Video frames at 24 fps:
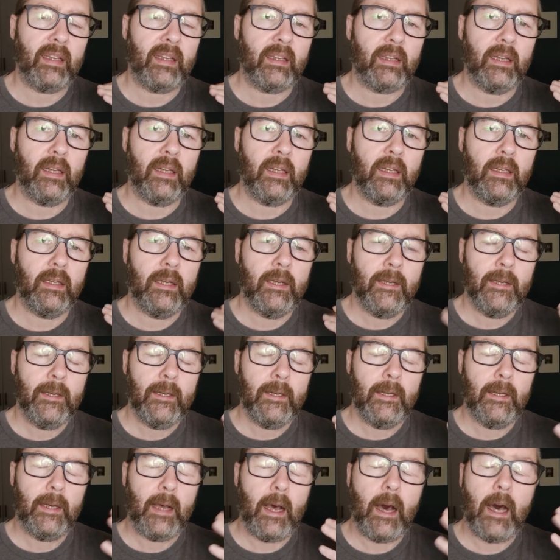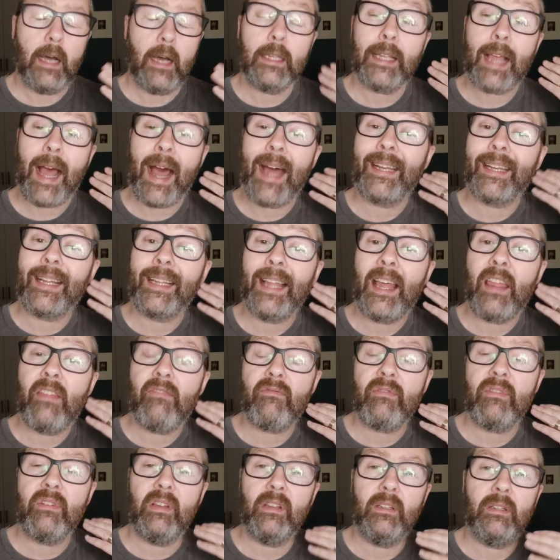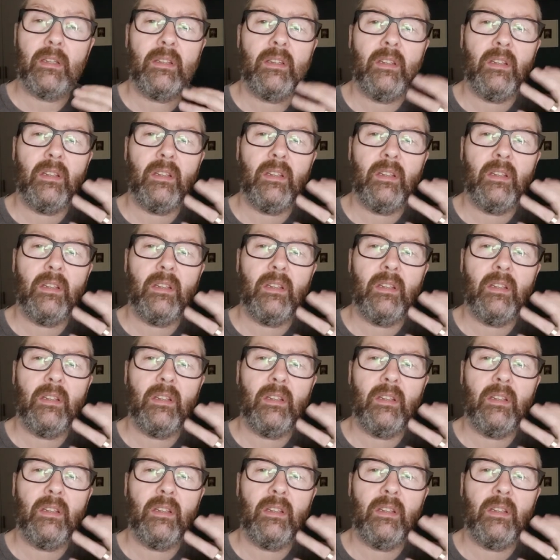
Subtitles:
like a hard tanny leatheriness.